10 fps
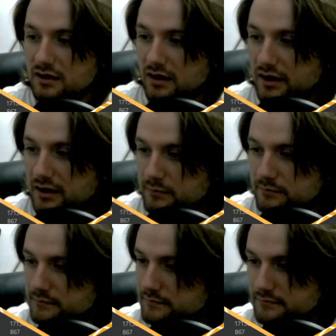
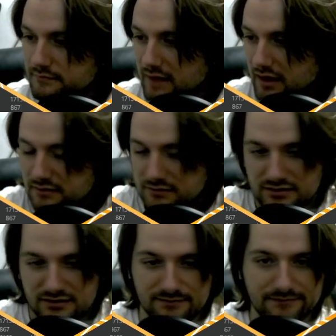Yeah,
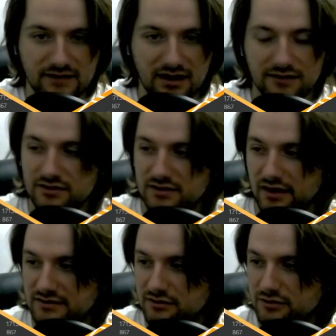just kind of a
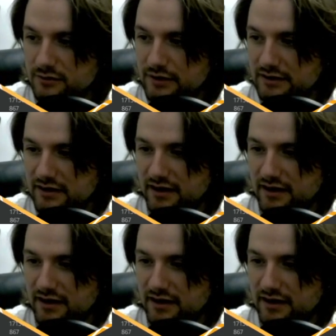nice little community.